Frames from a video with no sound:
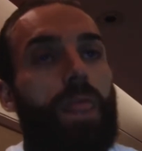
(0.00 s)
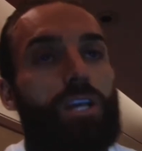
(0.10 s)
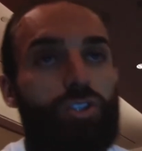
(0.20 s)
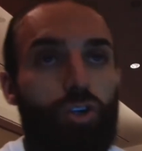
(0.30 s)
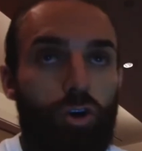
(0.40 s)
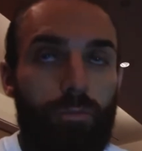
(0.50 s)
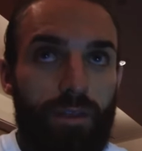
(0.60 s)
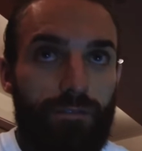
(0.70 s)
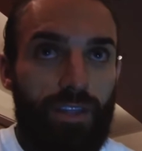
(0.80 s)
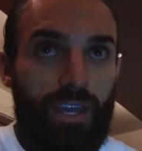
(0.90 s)
So
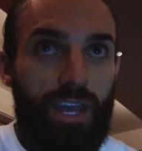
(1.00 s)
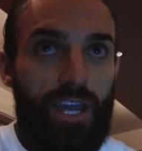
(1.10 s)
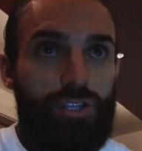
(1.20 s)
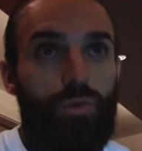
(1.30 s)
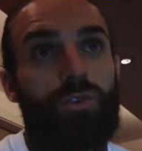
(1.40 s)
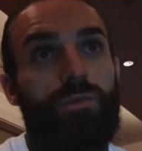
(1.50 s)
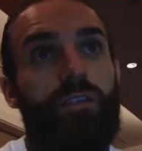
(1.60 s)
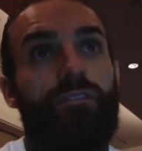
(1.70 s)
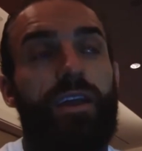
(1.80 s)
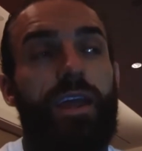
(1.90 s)
Made for the Cage was meant
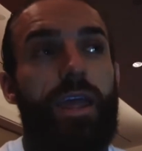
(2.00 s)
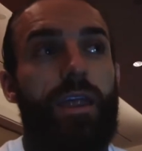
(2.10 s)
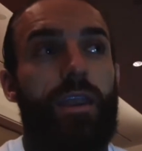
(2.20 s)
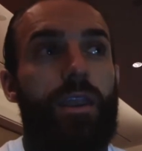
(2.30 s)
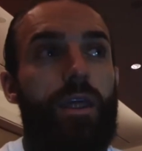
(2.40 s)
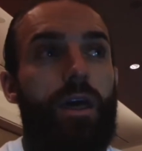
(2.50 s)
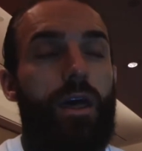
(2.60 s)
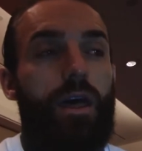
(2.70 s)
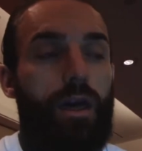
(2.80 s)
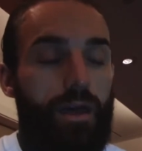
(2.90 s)
to fight in
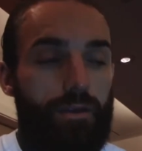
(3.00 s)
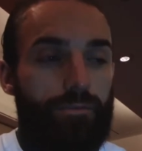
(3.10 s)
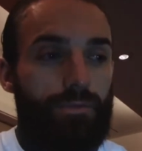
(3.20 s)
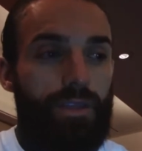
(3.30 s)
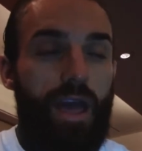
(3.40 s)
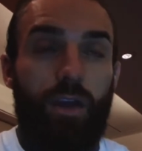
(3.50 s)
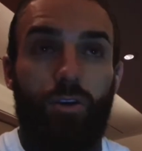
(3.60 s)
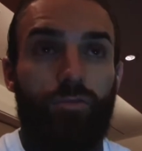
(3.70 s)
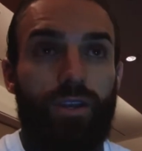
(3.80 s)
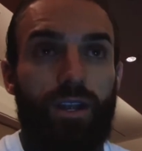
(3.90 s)
the SSE
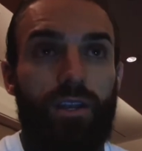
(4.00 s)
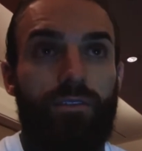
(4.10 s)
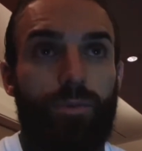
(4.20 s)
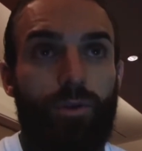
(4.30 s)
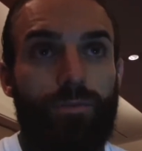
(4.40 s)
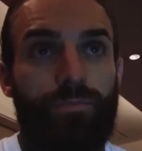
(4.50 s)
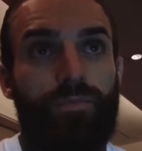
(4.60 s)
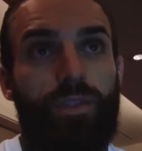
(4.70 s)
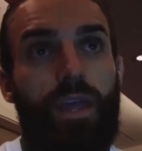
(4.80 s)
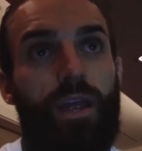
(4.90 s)
Arena, Liverpool.
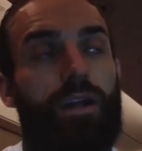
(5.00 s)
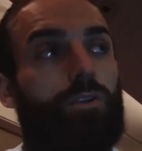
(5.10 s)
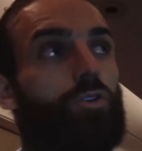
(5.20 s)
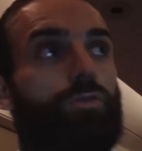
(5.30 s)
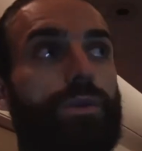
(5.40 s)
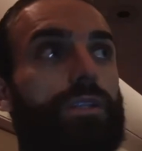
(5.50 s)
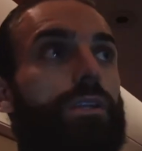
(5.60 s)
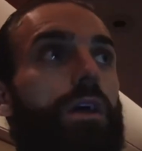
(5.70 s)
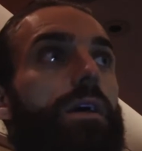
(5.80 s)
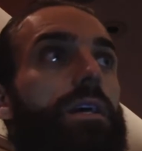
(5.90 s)
It had all been
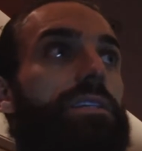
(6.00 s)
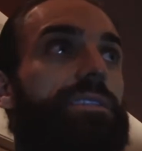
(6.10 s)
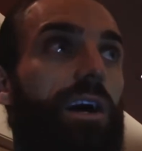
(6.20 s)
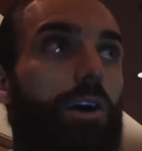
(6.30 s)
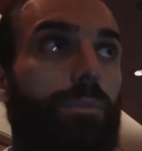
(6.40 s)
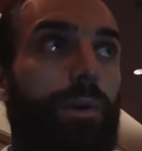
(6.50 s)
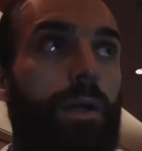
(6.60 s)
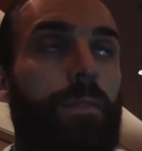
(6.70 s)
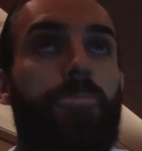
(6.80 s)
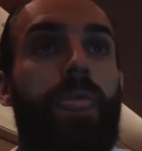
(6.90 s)
set up.
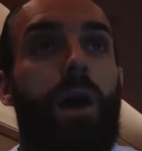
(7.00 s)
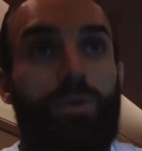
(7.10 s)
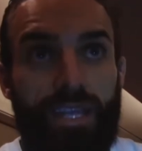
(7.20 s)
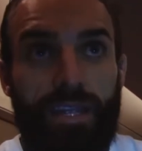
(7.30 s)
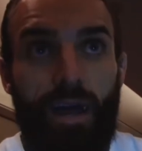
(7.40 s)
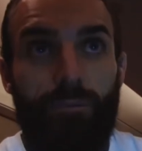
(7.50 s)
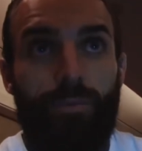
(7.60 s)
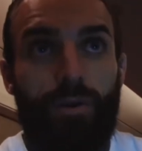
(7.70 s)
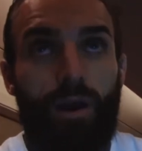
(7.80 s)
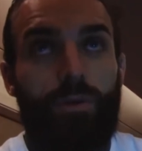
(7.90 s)
I was in camp
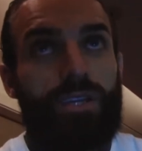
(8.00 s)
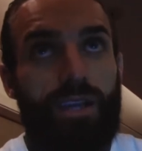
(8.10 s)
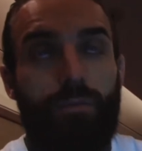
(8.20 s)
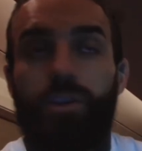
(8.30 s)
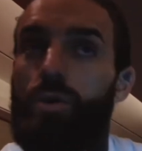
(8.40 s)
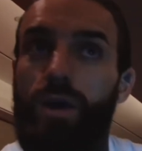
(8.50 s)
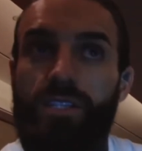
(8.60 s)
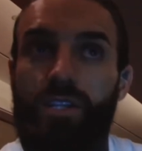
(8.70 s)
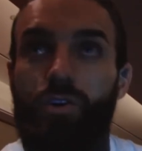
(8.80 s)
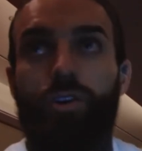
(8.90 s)
in
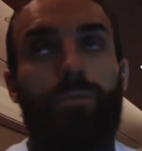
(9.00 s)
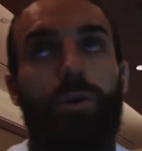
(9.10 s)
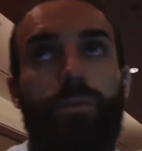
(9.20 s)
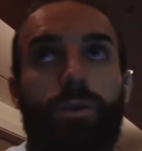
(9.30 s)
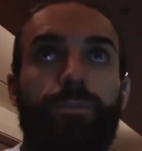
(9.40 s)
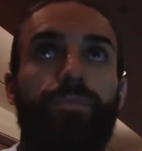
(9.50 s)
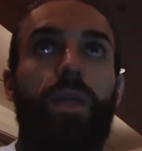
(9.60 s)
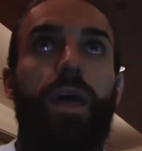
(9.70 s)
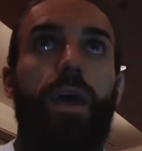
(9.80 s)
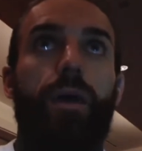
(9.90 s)
Newcastle, not Birmingham.
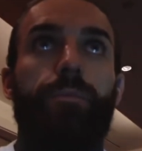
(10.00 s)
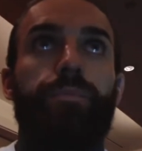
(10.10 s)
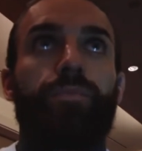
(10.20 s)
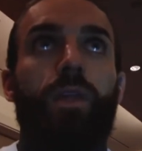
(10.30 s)
I'd